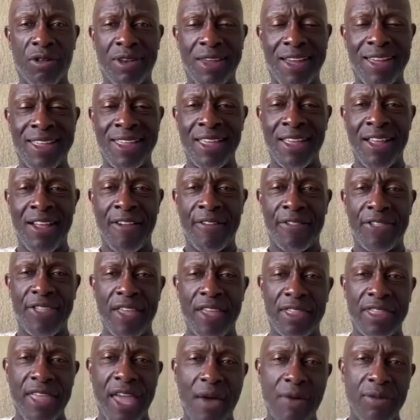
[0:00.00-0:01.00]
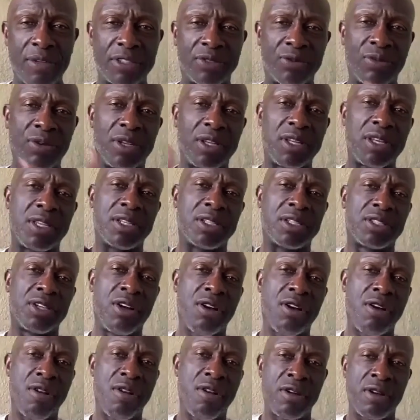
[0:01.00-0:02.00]
And I think that was really the
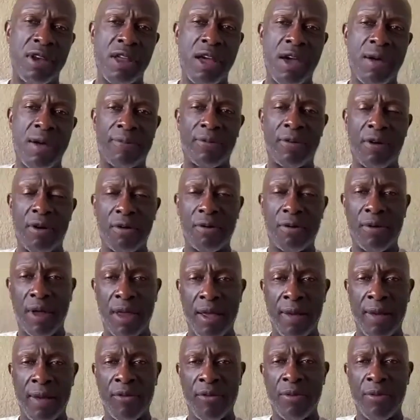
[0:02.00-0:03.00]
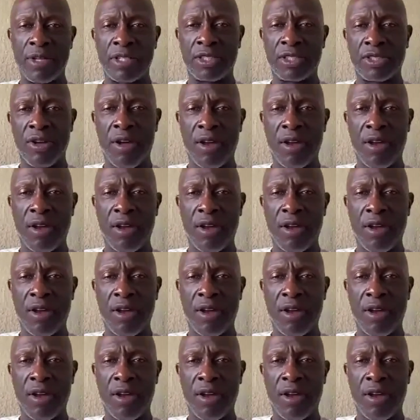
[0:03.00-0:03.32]
turn in our program when we